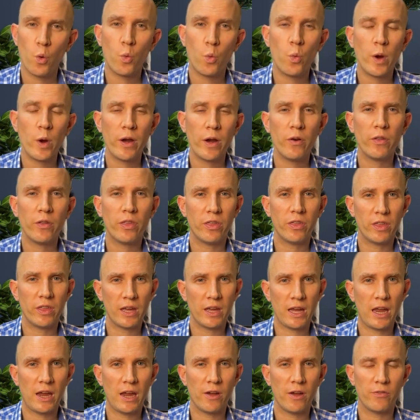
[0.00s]
we're
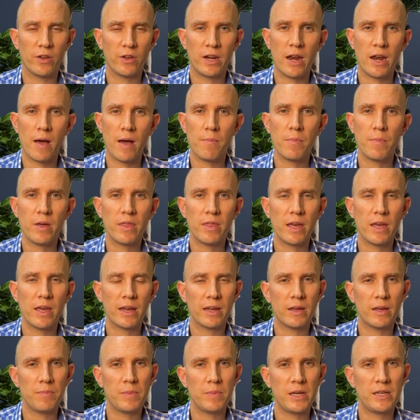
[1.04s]
thinking of a number
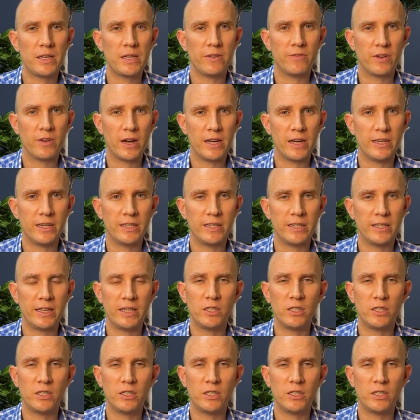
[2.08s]
that can be divided